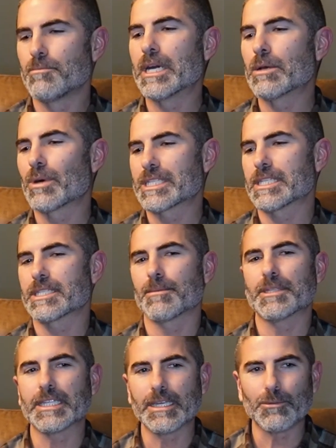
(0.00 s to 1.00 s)
But it wasn't
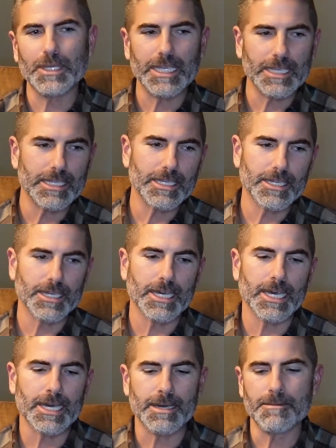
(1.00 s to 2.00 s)
something that we
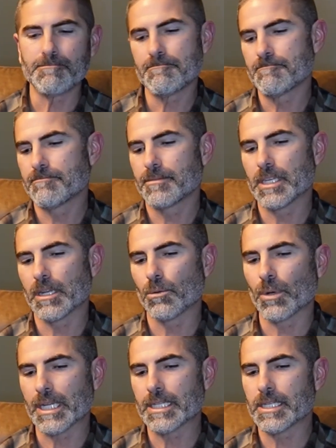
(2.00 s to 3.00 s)

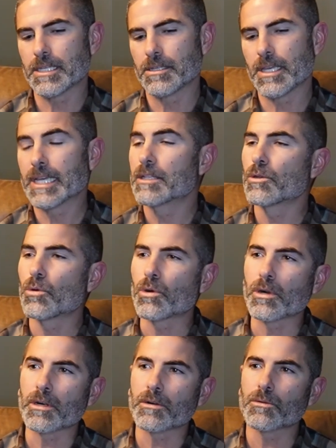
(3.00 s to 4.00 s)
wanted to
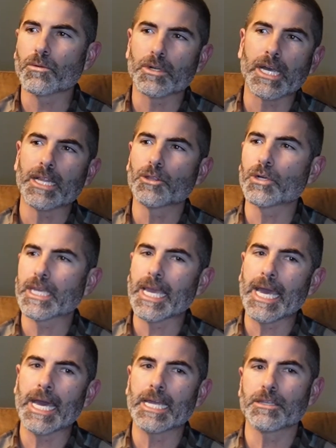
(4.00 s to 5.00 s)
ignore or not look
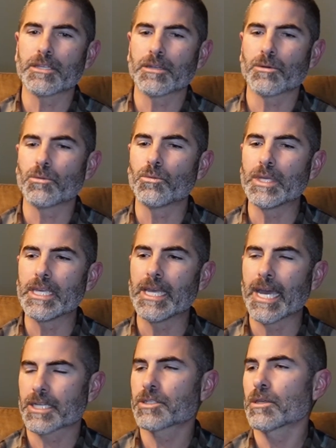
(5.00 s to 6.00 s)
at. We
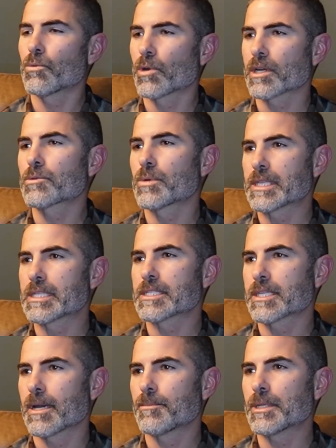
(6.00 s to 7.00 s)
actually worked with
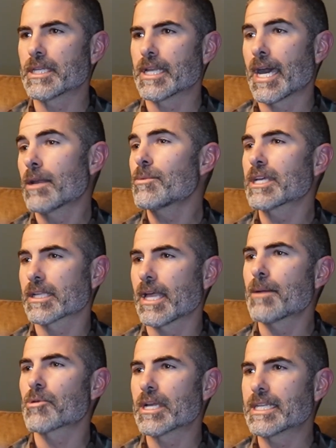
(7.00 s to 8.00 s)
this company to how do we
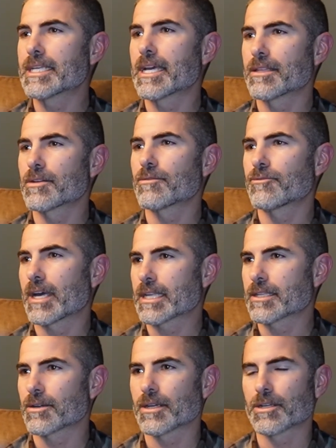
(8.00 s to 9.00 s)
collaborate together. In fact,
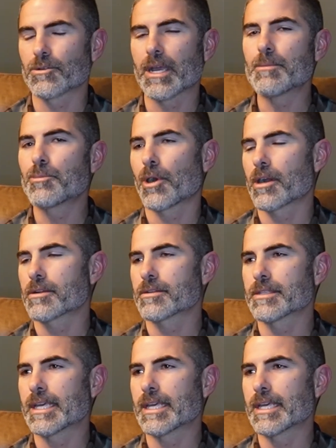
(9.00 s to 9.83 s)
they're a great partner.